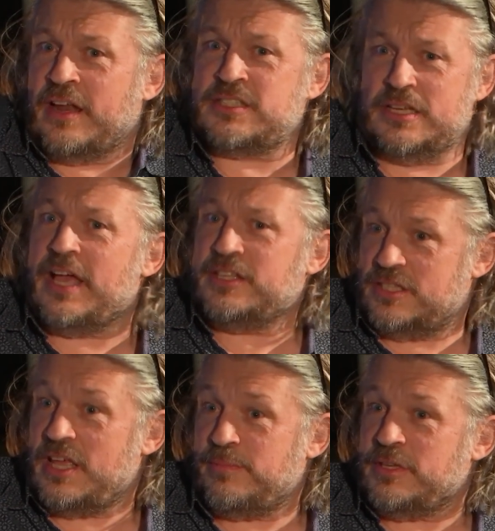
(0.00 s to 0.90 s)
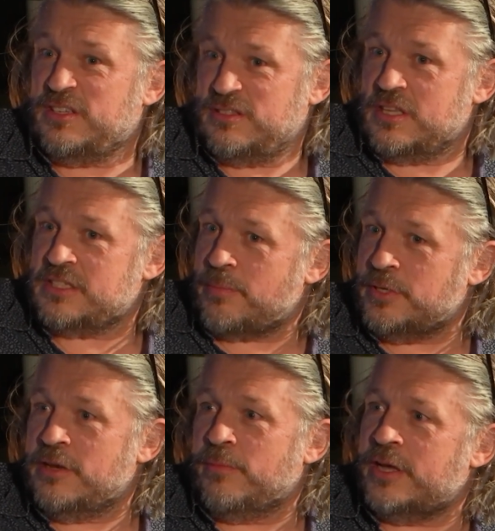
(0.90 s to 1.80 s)
And I said, "Yes, there's
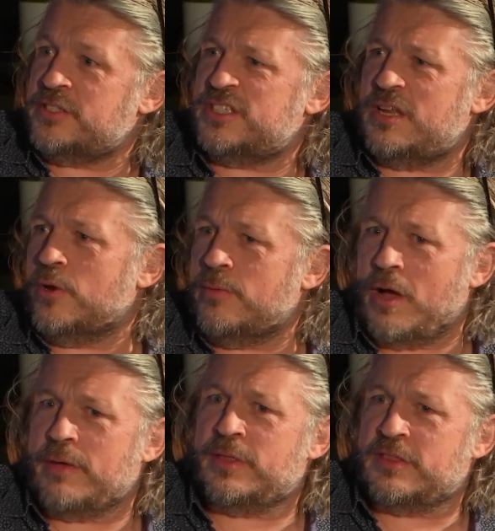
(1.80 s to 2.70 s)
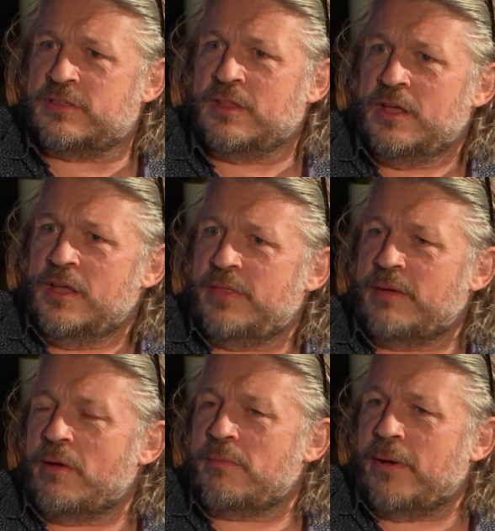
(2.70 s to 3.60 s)
epididymitis." She said, "Well, it might be
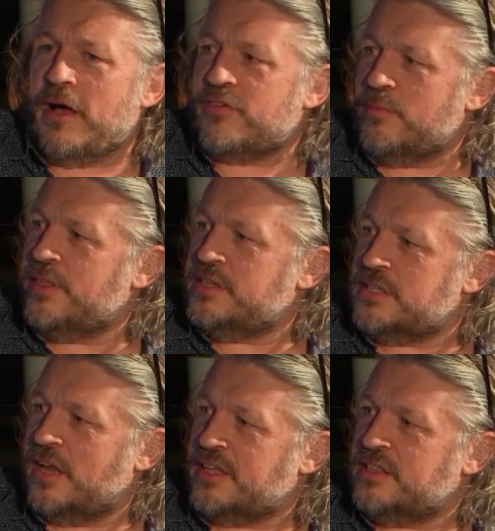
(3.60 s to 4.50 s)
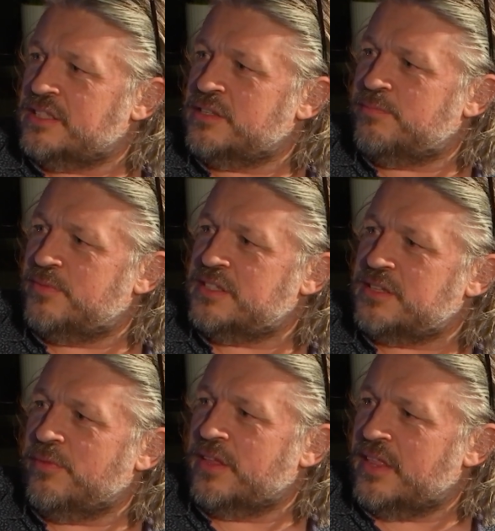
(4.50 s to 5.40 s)
part of it, but there's
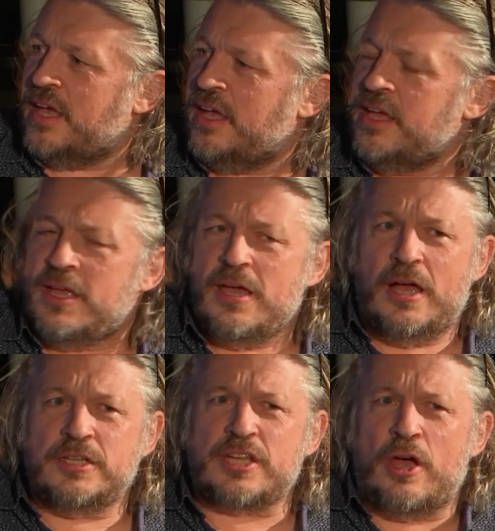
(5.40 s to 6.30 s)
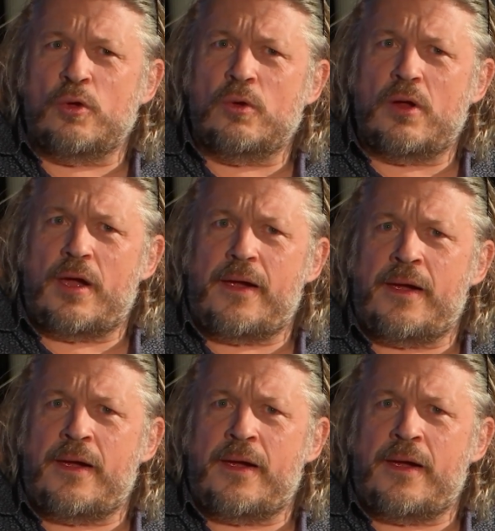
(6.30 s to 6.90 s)
something there." Mm. And so.